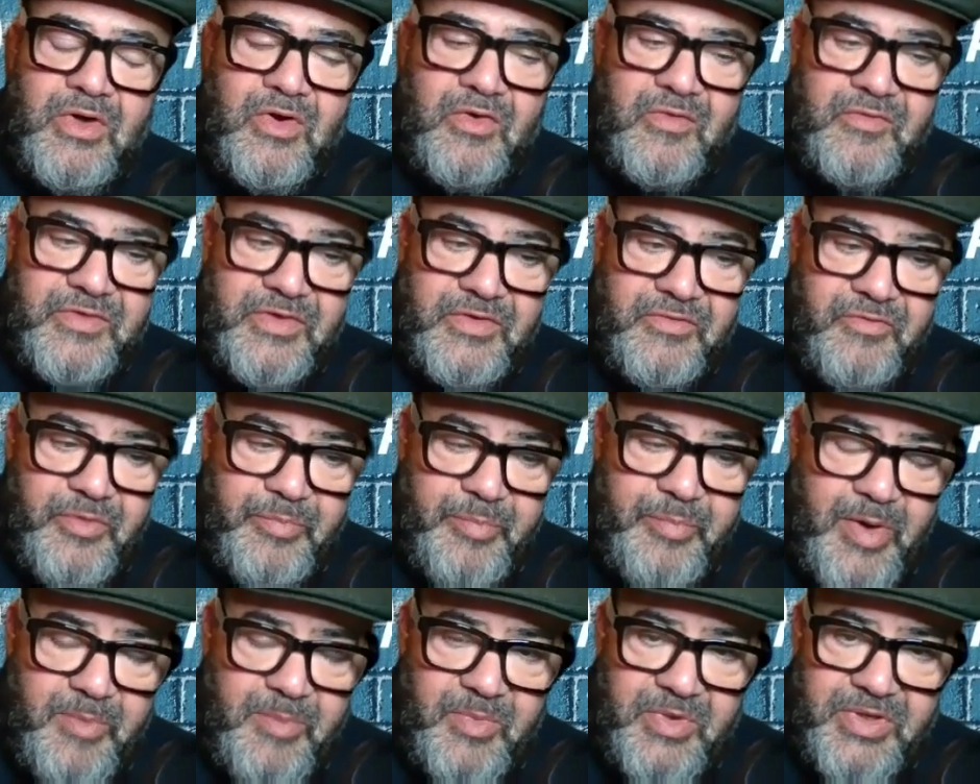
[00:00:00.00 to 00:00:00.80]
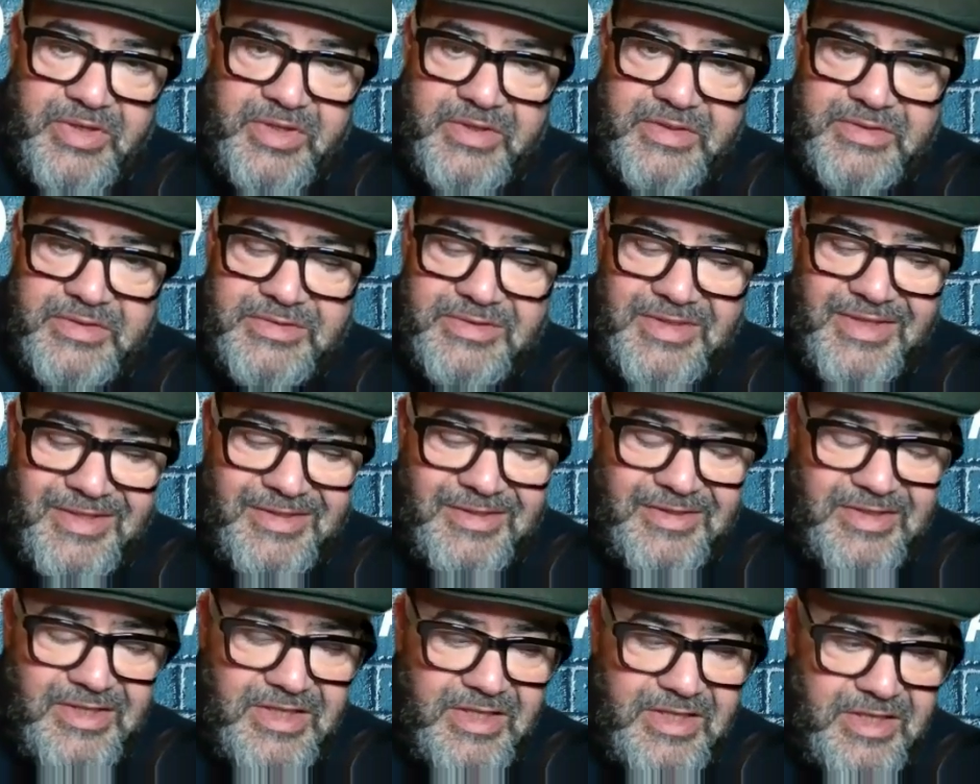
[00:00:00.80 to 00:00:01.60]
of the Republicans
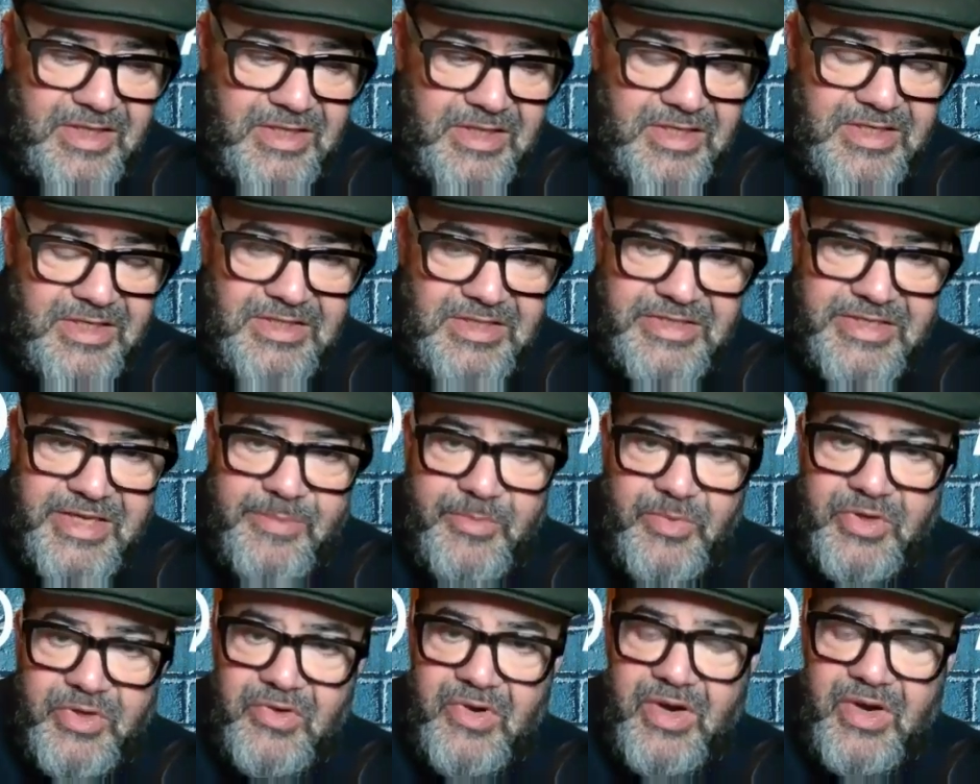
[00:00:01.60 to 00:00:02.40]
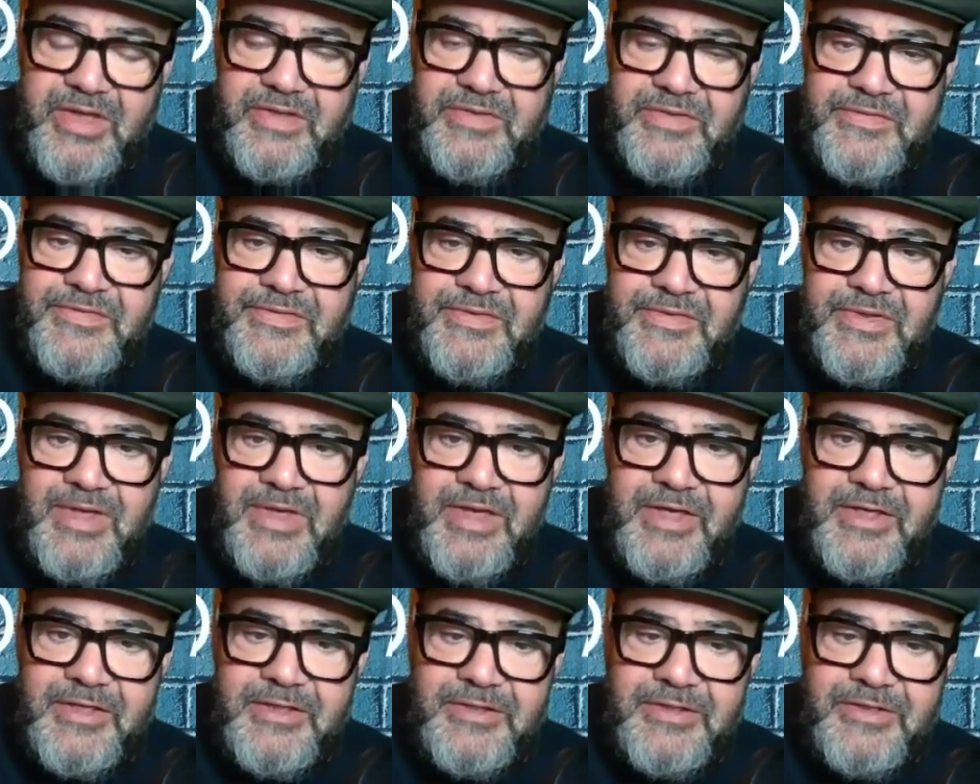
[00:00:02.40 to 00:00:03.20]
and the Democrats,
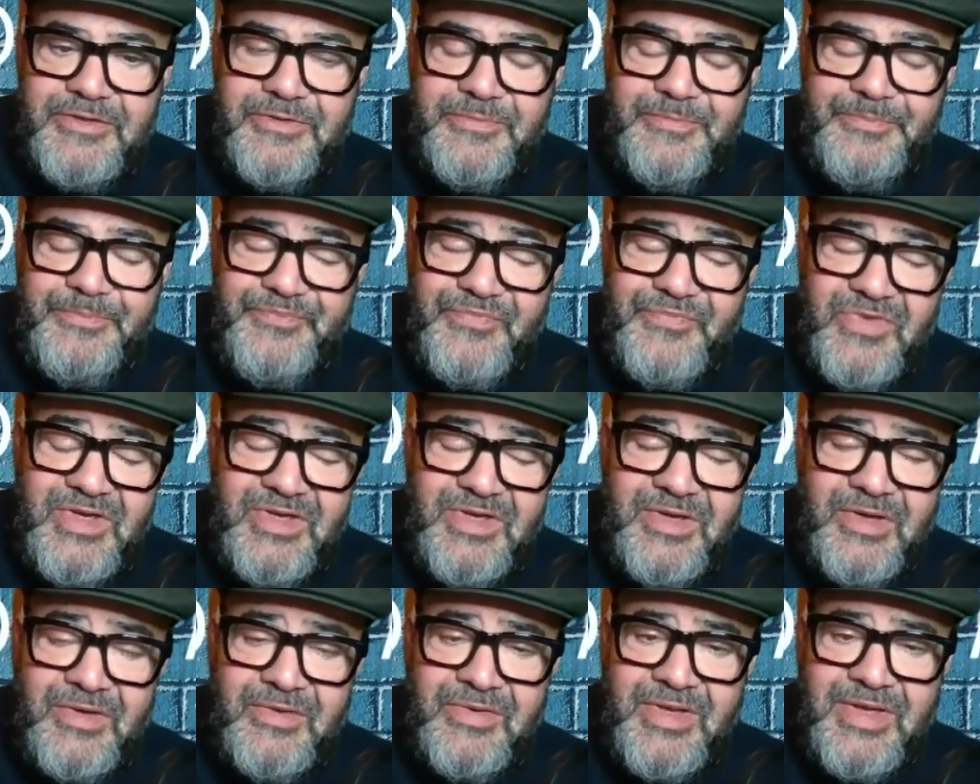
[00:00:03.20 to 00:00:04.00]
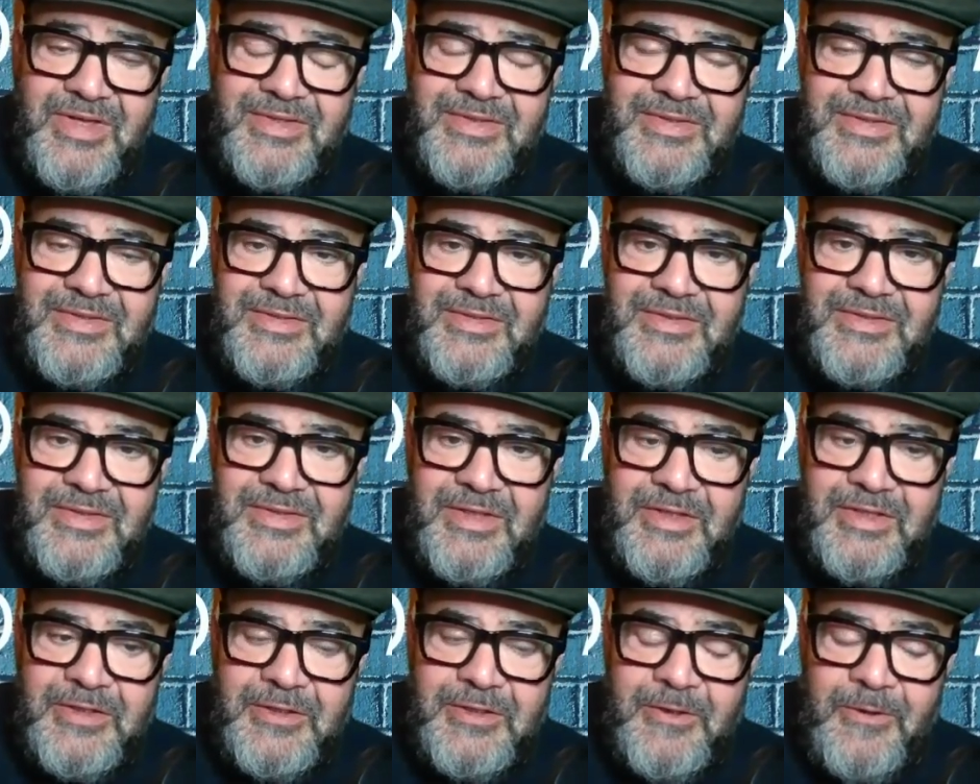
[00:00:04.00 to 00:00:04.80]
and
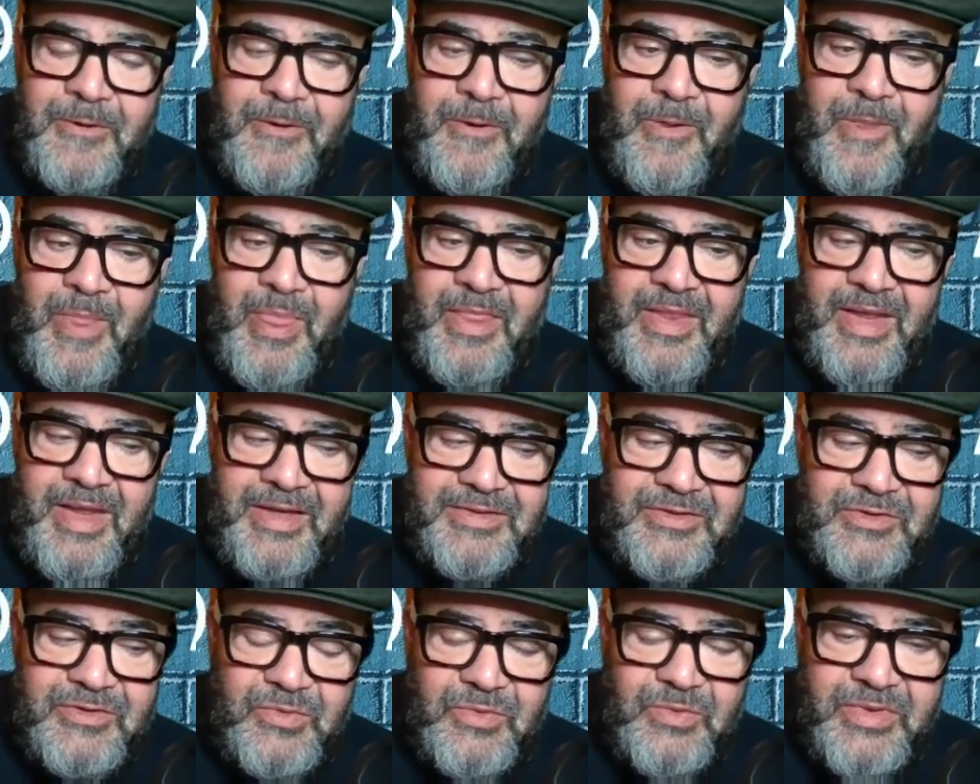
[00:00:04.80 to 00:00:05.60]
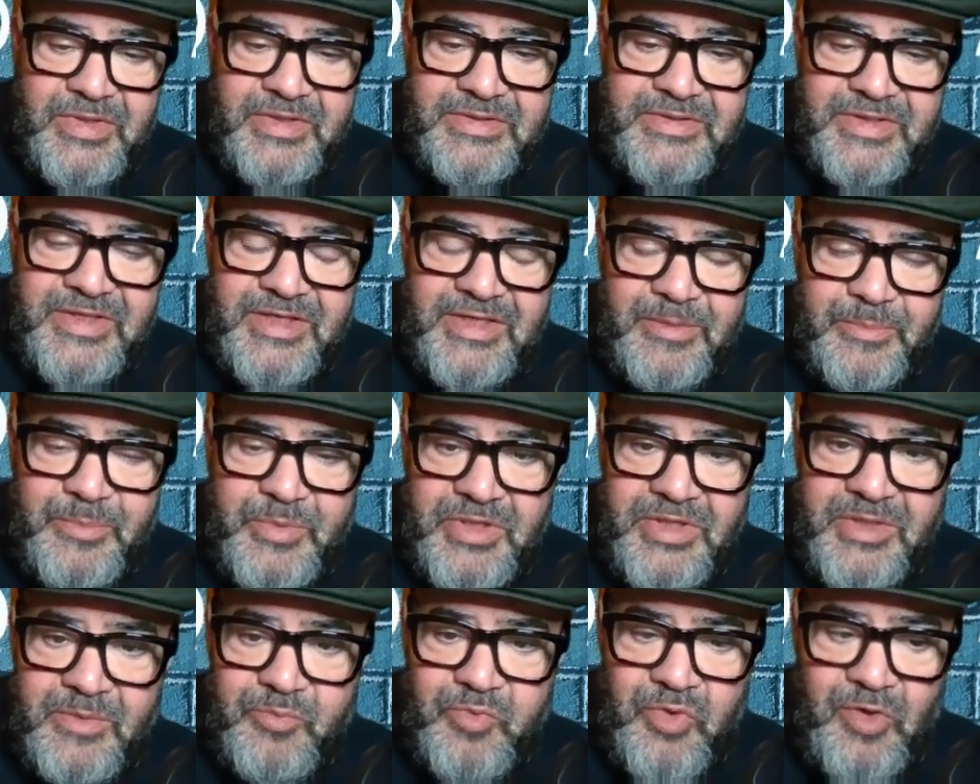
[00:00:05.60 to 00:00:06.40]
that's always going to
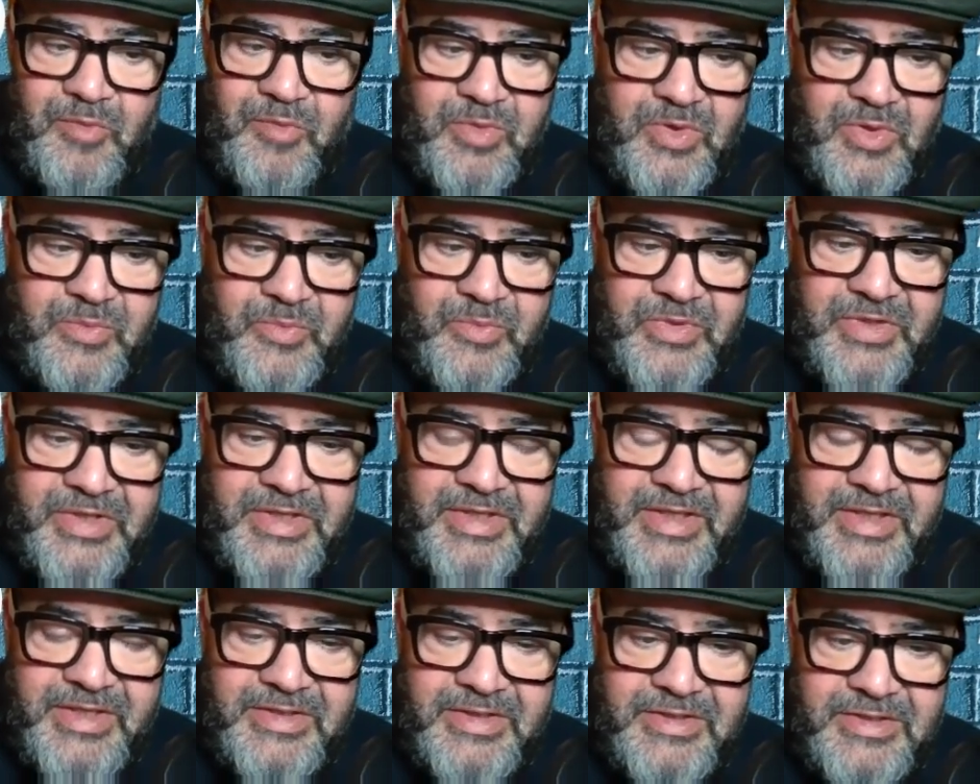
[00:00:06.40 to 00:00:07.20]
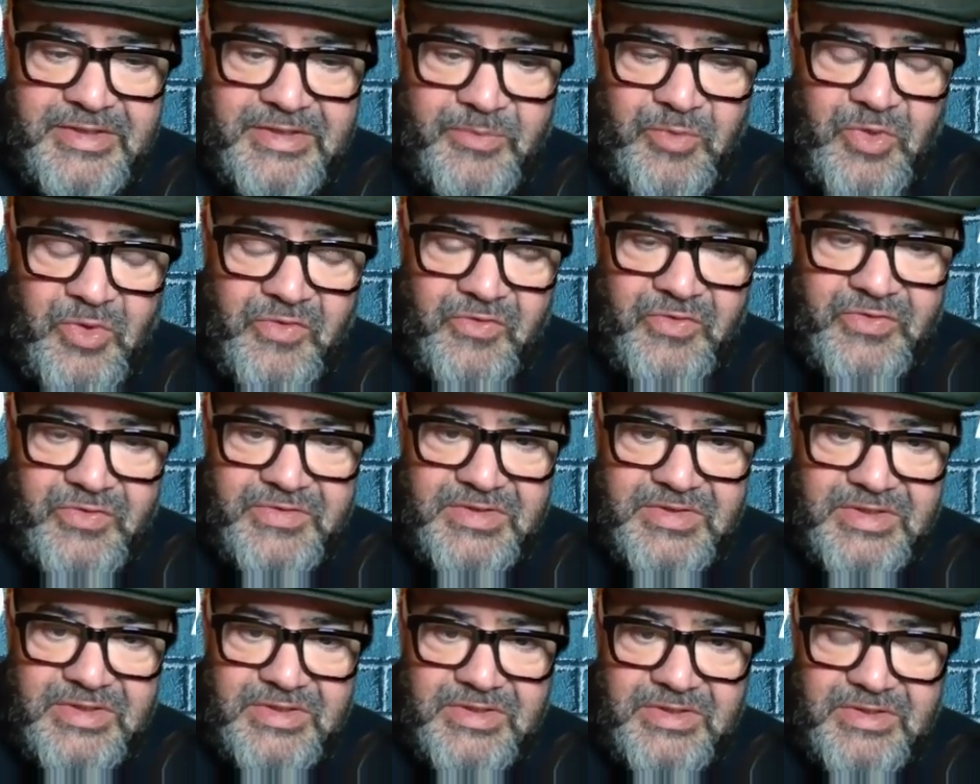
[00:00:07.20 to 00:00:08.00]
be a problem in
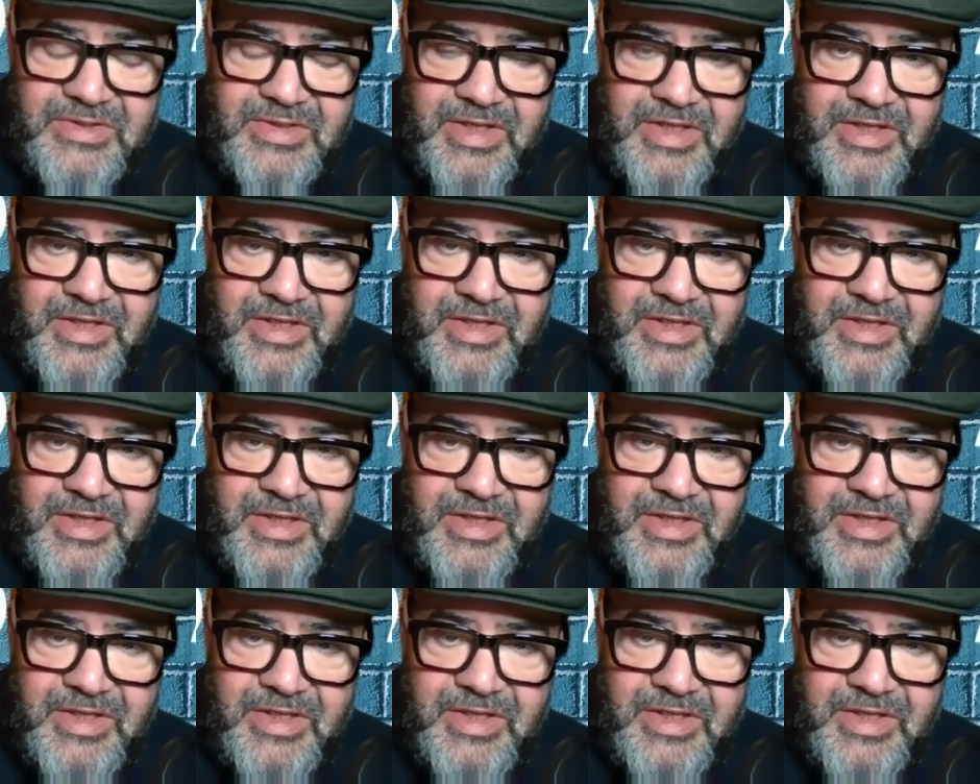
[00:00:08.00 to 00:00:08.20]
democracy.